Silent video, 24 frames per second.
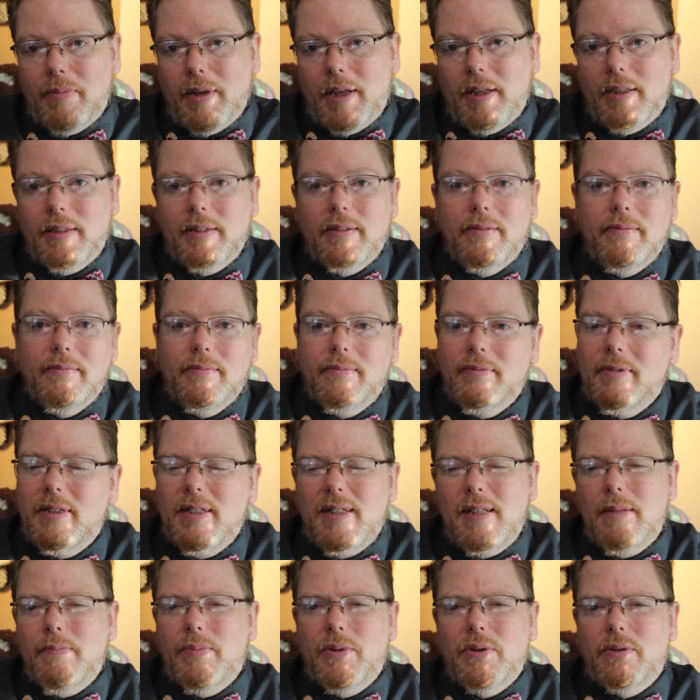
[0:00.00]
band.
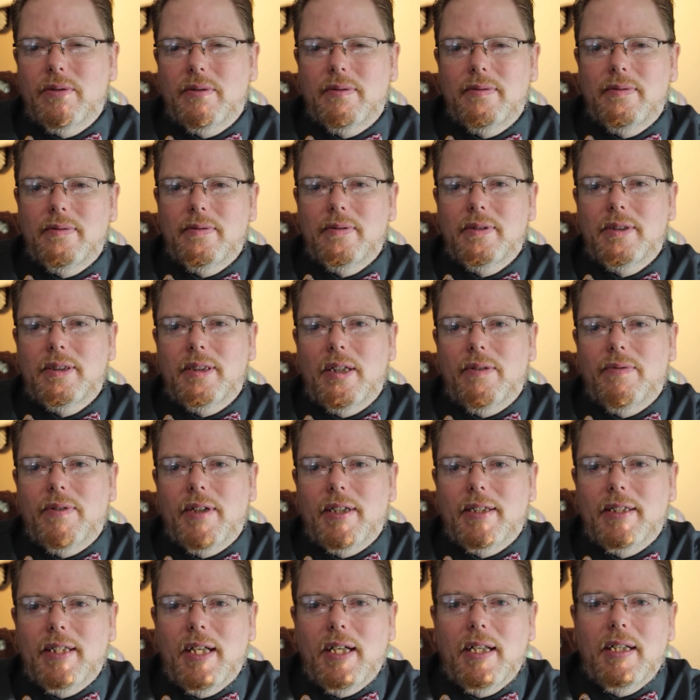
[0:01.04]
Simple stuff
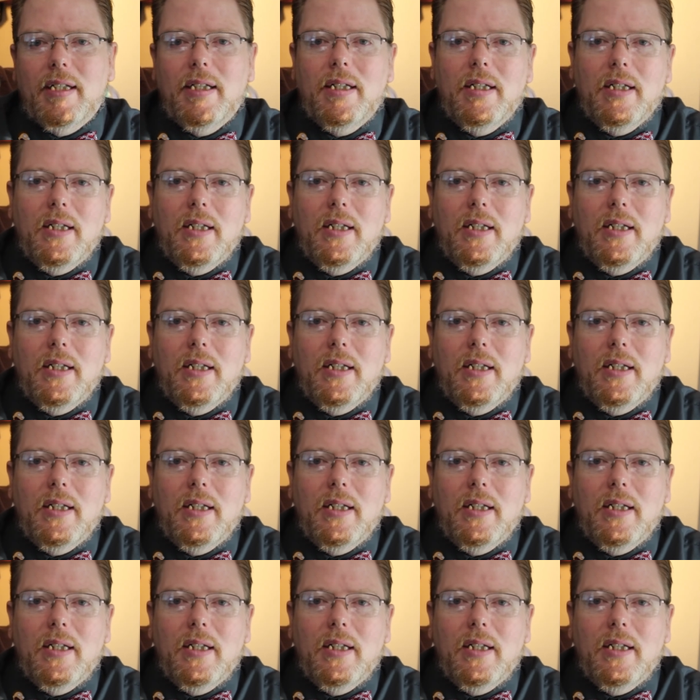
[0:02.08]
like that.